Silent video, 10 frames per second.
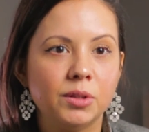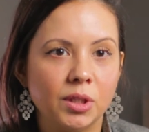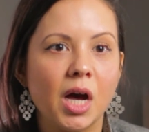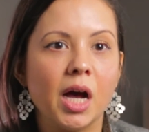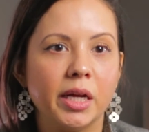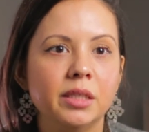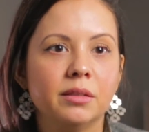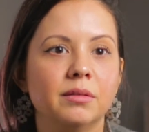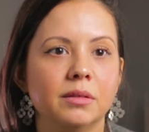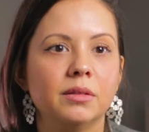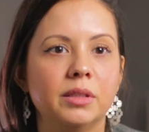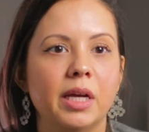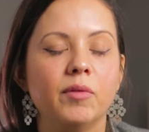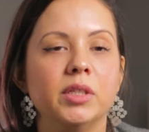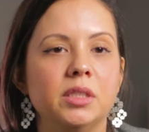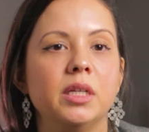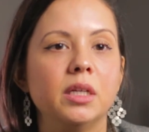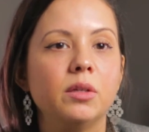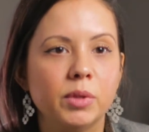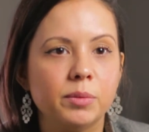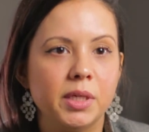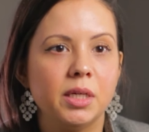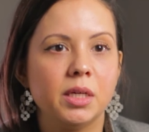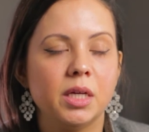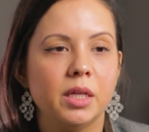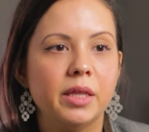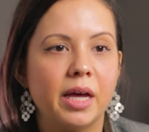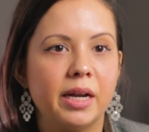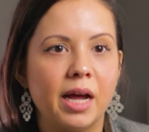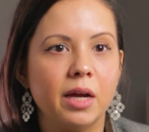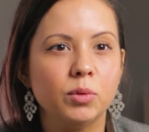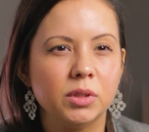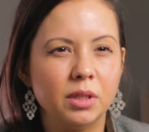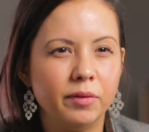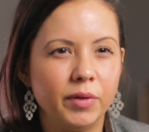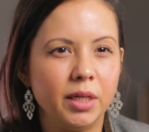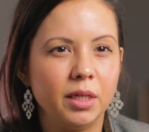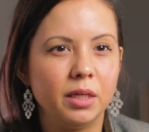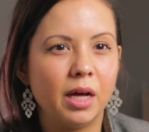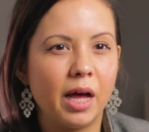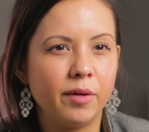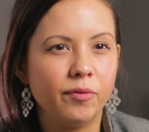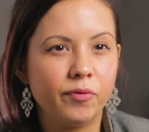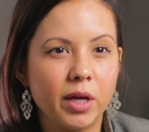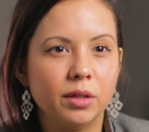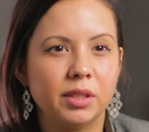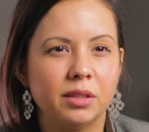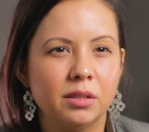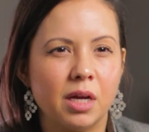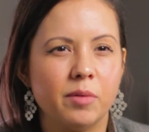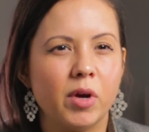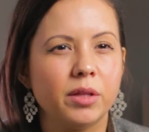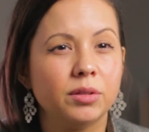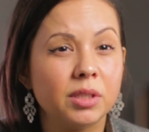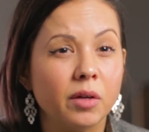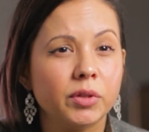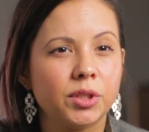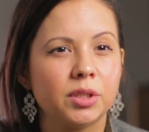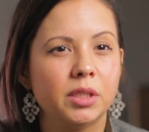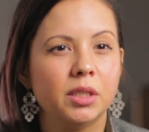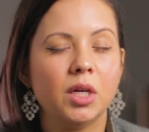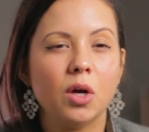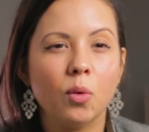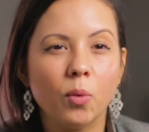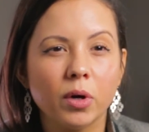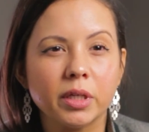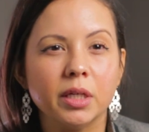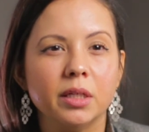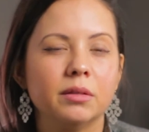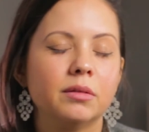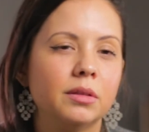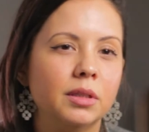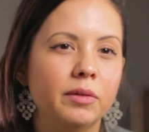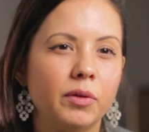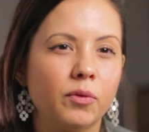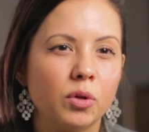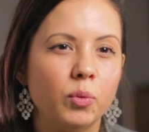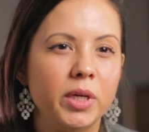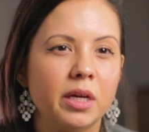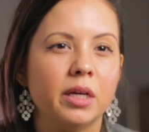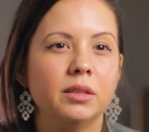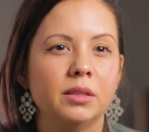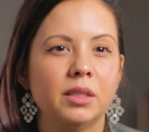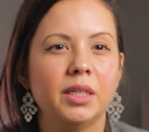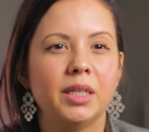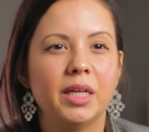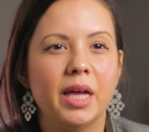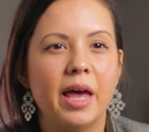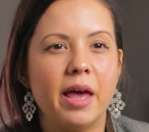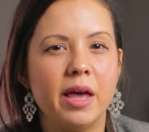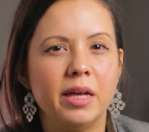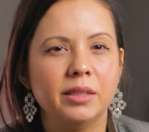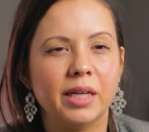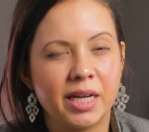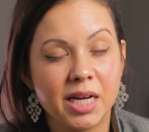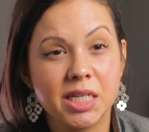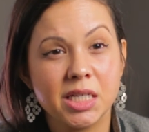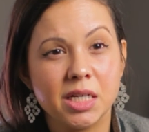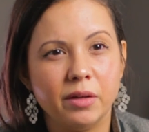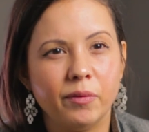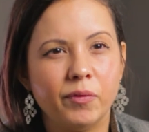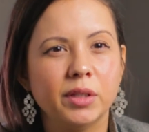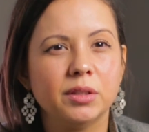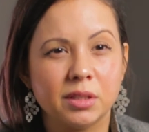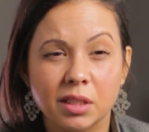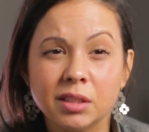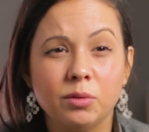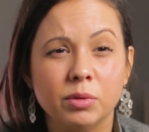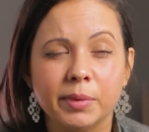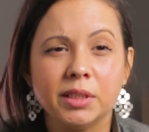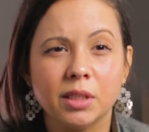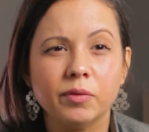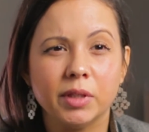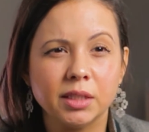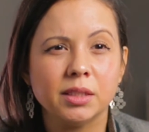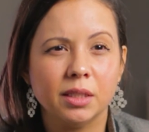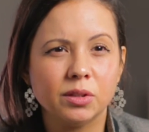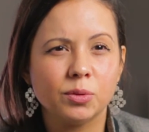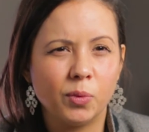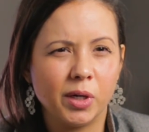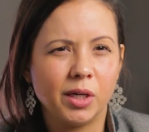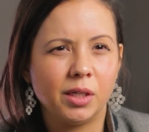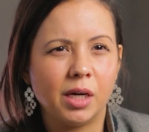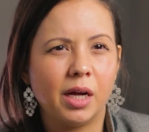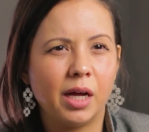to God that resonated with me. That I was living, I felt at the time rather selfishly, working, living for the weekend, and I kind of felt disgusted with myself in that sense, where